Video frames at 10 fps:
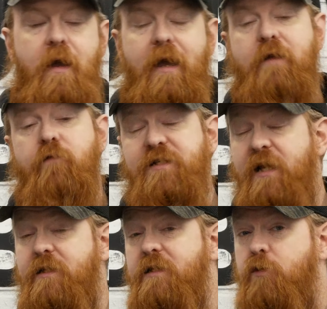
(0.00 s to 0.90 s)
He
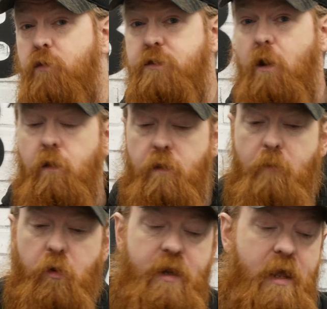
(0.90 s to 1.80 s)
returned it to us on the
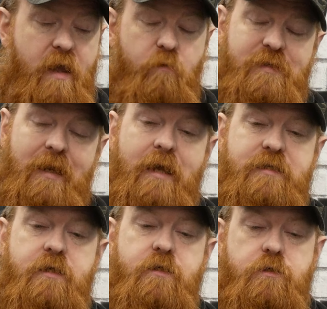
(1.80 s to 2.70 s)
Monday, it was
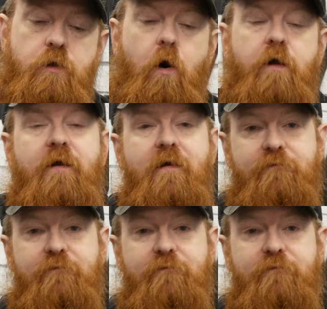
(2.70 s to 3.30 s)
collected, sorted,